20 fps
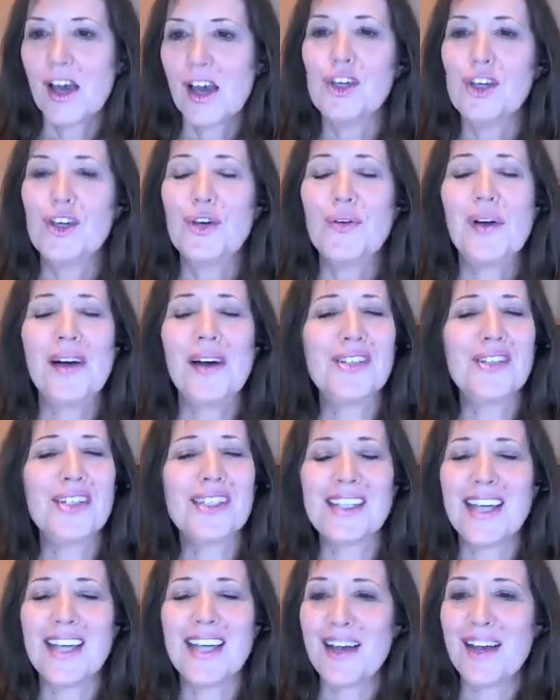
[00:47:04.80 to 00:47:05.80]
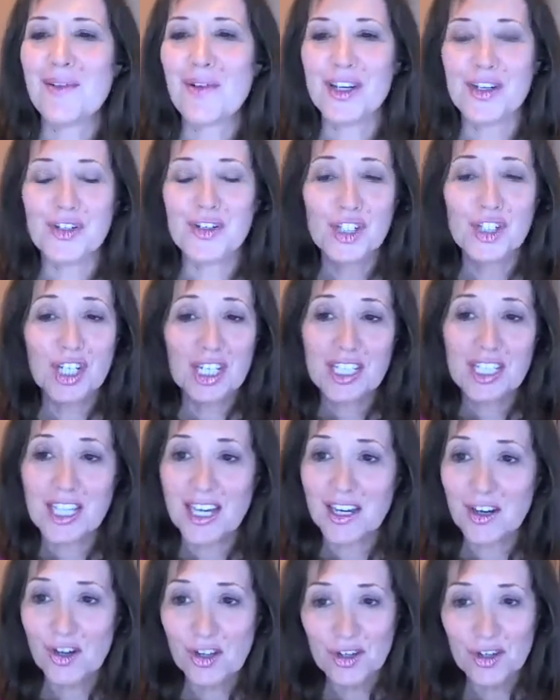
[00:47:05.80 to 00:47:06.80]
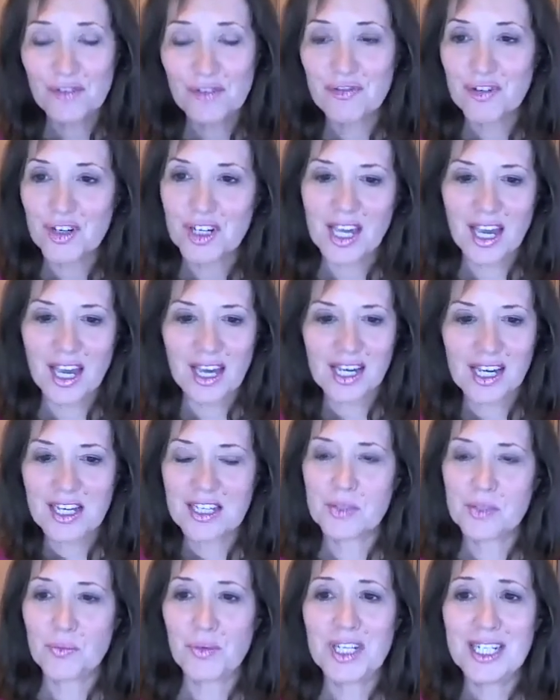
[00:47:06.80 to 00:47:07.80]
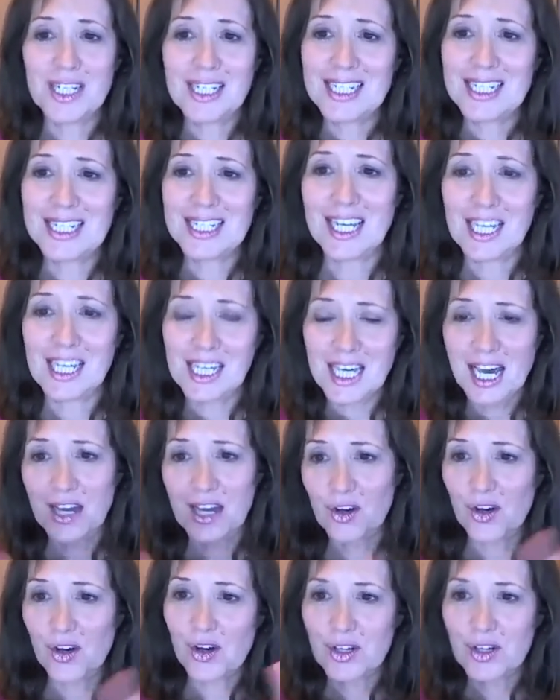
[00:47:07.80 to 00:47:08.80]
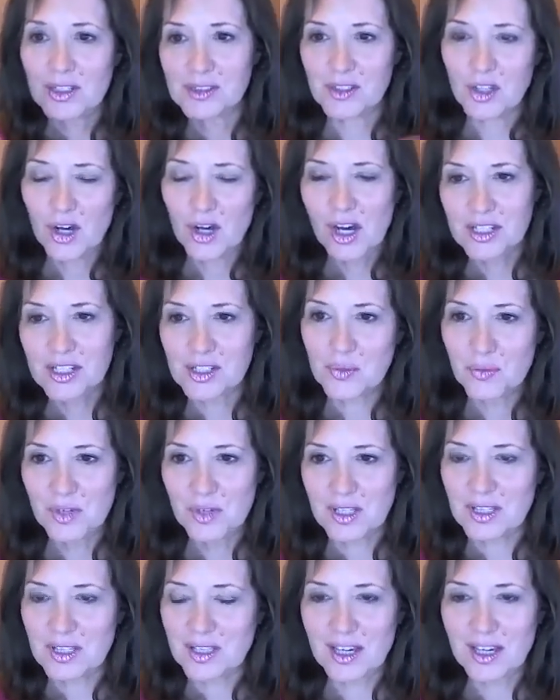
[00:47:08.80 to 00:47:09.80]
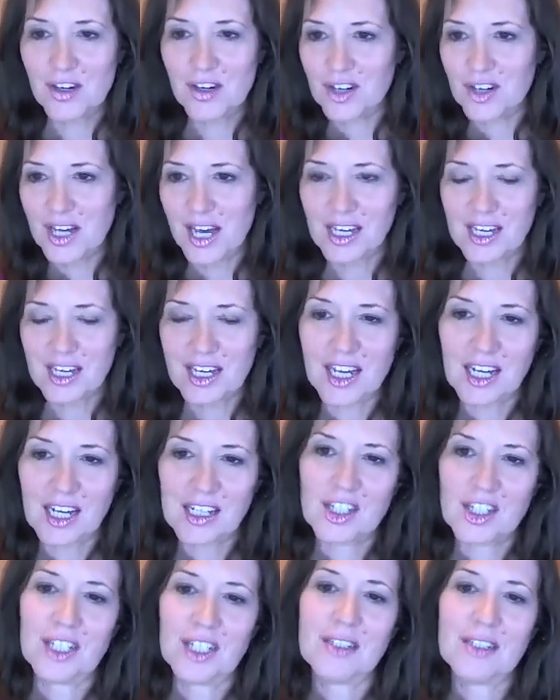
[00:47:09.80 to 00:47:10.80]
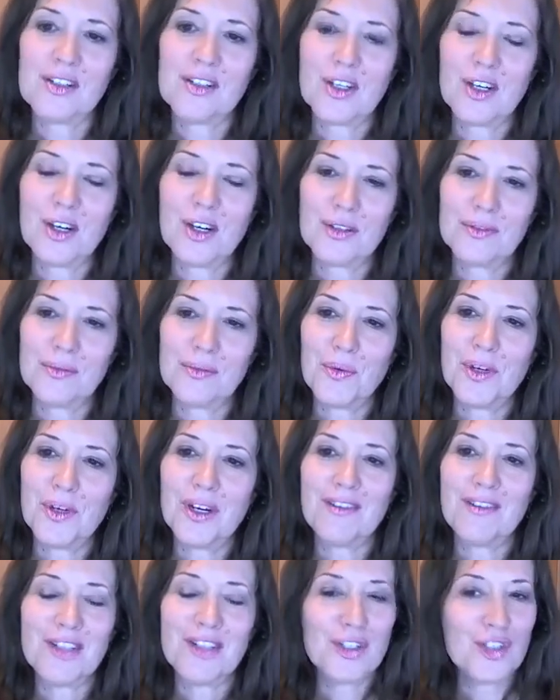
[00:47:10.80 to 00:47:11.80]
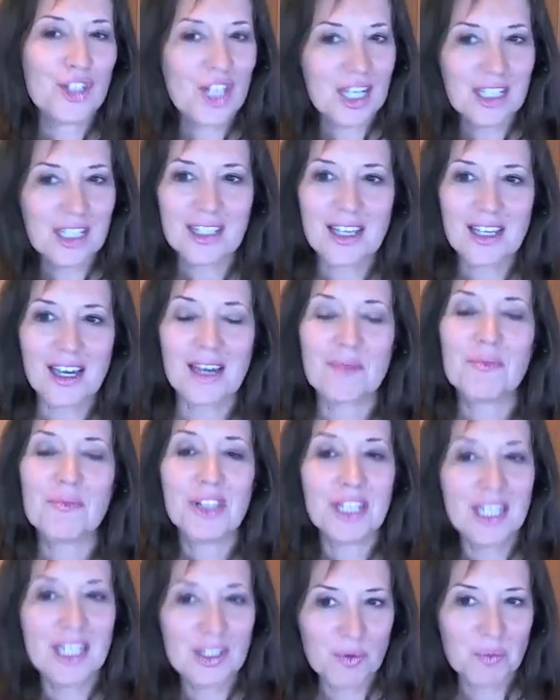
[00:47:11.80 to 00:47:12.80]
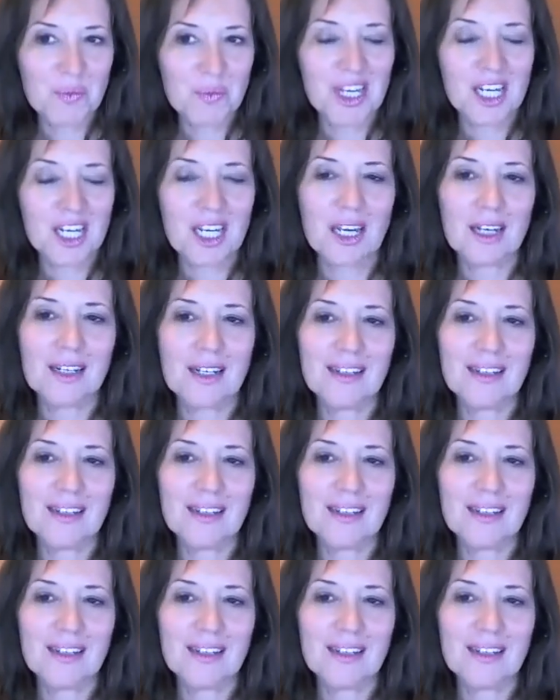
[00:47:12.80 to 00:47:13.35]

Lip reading: You have to say what you just said all over again because it got all lost with internet connection. So whatever you just said, please repeat it.